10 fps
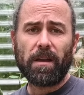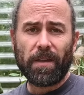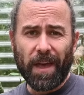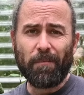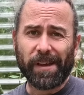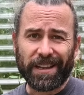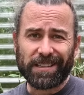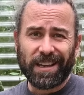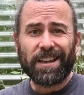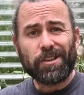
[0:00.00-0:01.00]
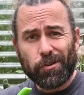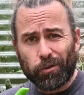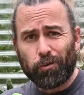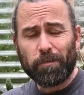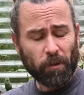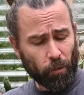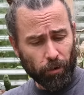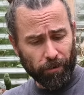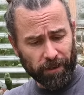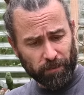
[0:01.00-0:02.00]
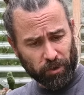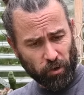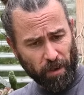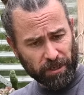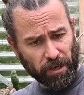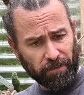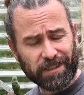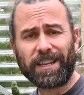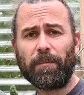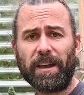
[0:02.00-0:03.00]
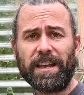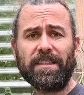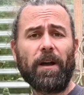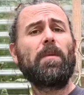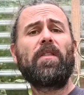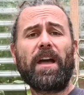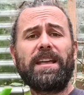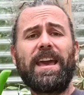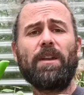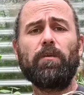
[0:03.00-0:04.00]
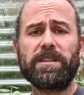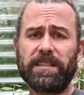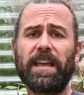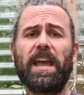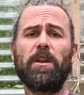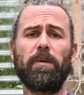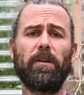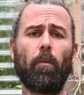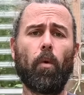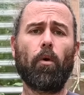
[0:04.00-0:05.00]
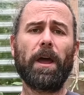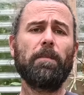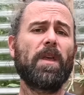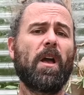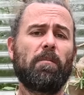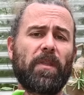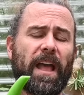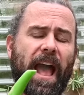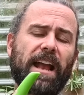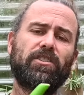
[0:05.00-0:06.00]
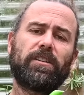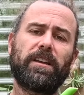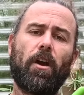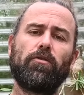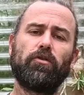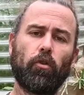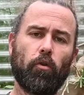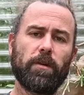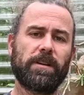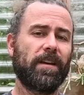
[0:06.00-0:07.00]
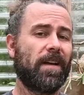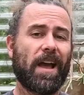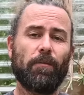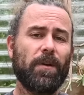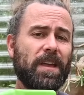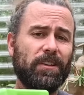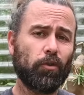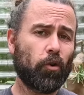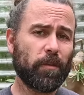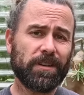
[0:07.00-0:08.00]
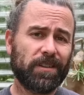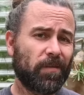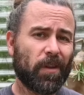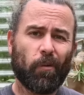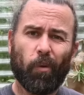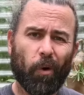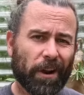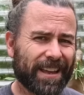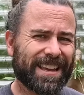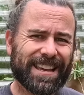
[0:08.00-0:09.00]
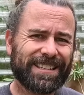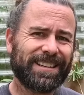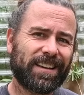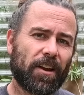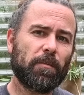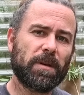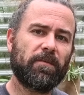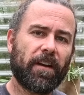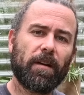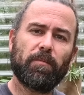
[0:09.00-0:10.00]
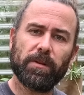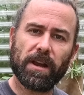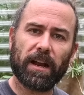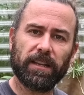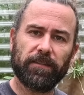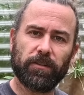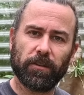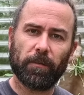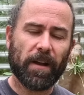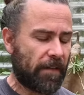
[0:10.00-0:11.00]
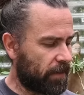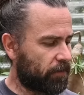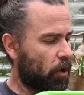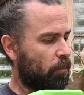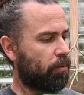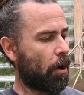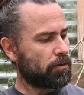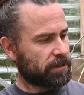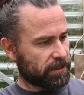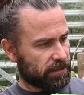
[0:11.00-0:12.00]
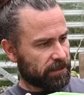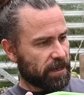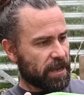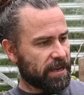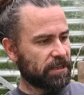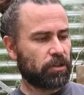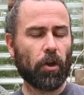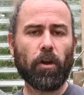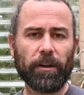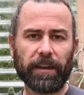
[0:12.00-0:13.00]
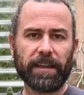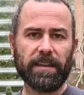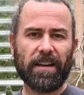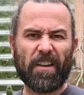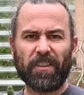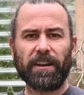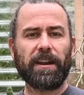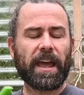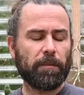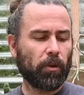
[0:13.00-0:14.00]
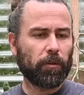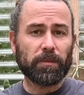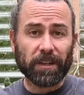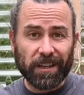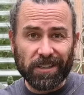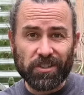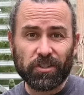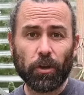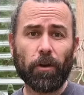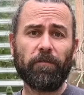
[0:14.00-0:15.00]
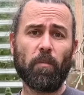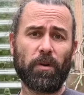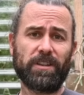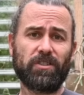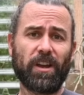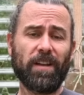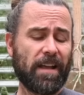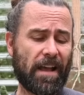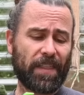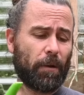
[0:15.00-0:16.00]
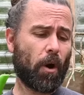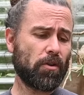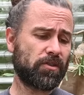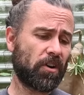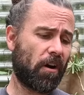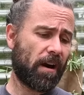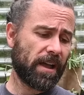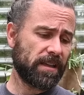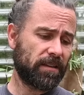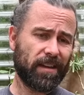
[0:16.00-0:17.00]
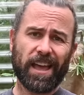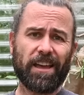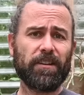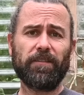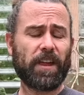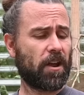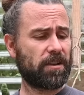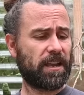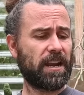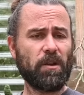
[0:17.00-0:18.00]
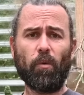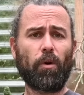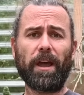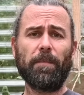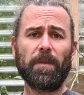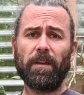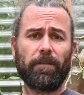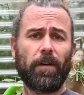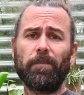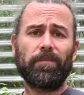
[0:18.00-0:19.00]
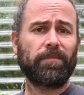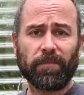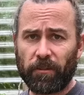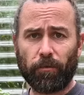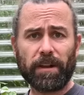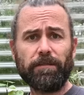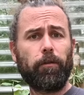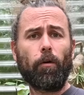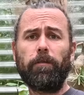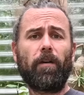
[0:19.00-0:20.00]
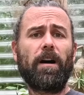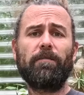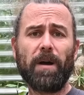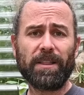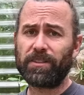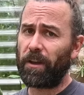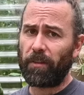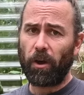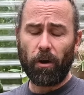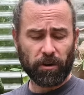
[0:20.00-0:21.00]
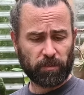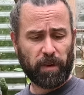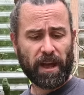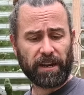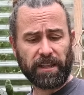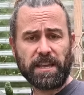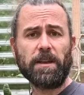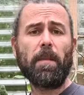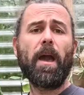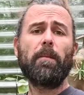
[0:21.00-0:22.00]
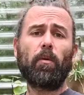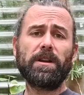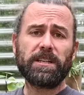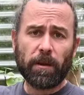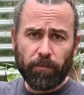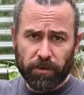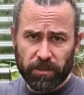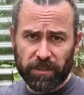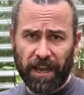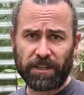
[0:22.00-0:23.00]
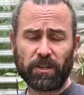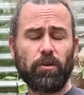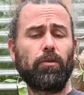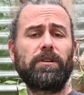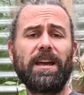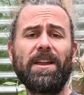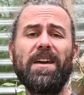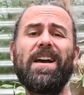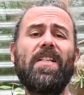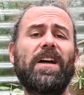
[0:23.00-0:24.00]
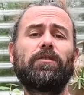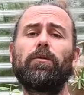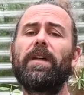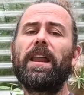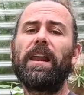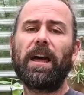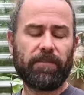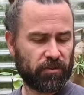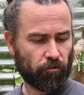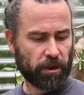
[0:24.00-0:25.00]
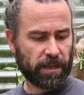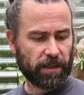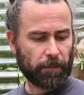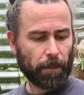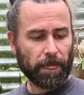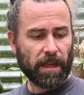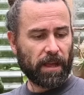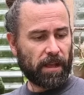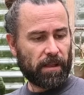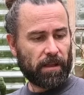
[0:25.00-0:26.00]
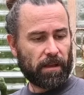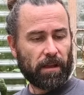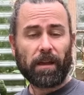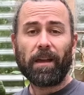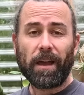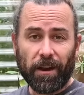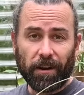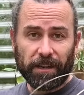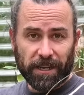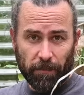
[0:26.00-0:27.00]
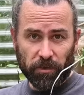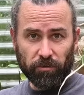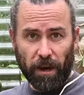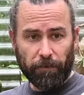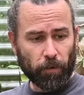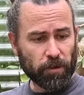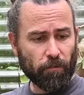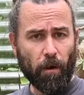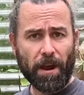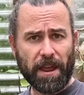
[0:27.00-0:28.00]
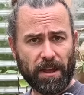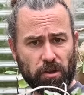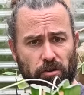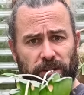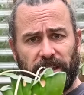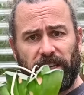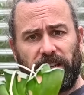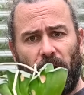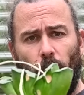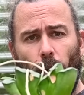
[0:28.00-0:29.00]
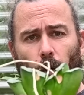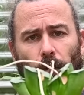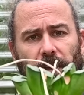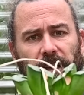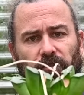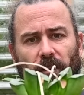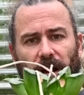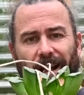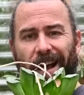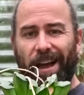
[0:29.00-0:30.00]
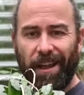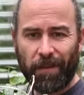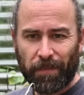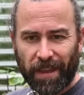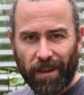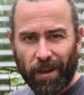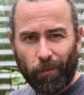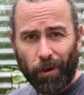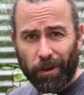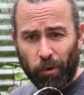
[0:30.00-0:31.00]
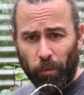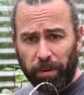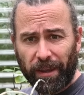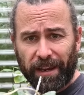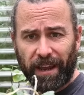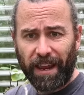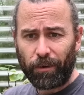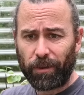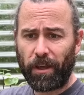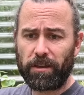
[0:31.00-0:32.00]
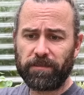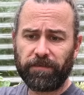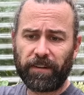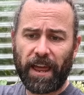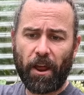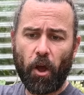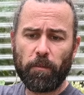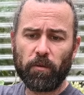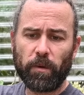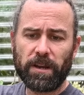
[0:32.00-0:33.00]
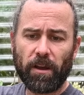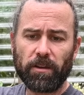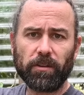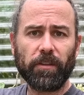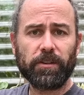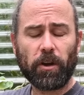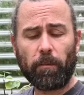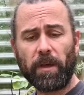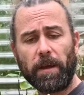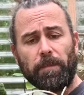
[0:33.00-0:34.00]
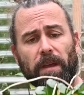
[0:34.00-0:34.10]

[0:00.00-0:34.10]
And that means you shouldn't be watering them too much over summer either. They can withstand a bit of water, but they actually go dormant. And when they're dormant, water isn't going to be very productive to them. They've got processes internally that enable them to conserve moisture, and they won't die even if they don't get any water for 3, 4, 5 months over the hottest part of the year. But when temperatures start to cool down, that's when they love a drink. And I'm going to demonstrate for you right now using this Haworthia truncata. What a cool plant, hey? Look at those flat open windows on the top there.